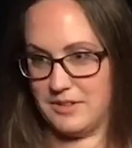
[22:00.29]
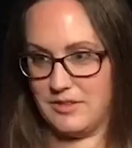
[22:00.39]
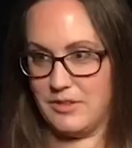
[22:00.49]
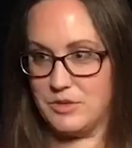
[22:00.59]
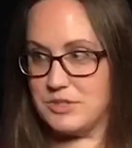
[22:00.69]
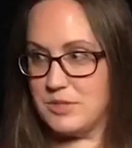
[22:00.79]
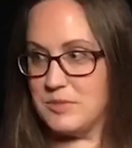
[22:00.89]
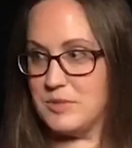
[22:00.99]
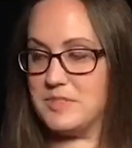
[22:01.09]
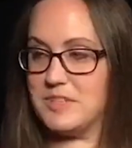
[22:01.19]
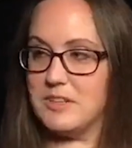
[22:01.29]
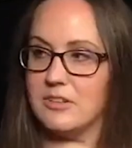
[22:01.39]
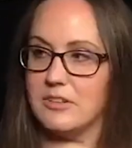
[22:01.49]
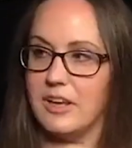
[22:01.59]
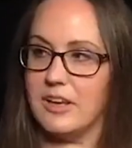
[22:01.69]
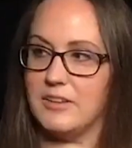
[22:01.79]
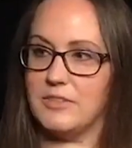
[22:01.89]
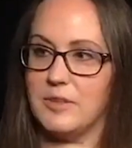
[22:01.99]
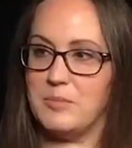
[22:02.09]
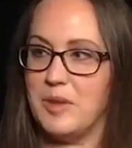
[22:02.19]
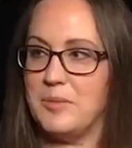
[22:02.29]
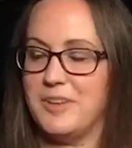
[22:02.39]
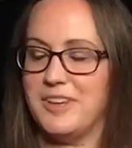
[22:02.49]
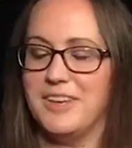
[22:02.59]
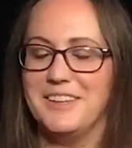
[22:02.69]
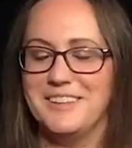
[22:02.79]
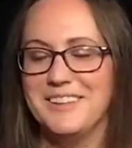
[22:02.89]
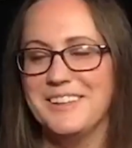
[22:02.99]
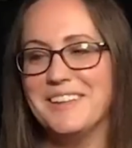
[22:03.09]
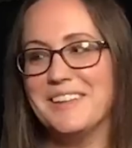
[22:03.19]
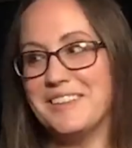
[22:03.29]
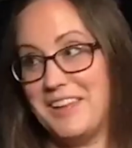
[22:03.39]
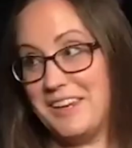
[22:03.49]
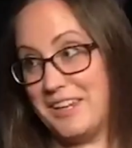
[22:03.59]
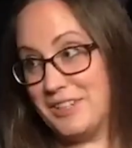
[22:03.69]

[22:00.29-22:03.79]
those symptoms in their life that maybe they need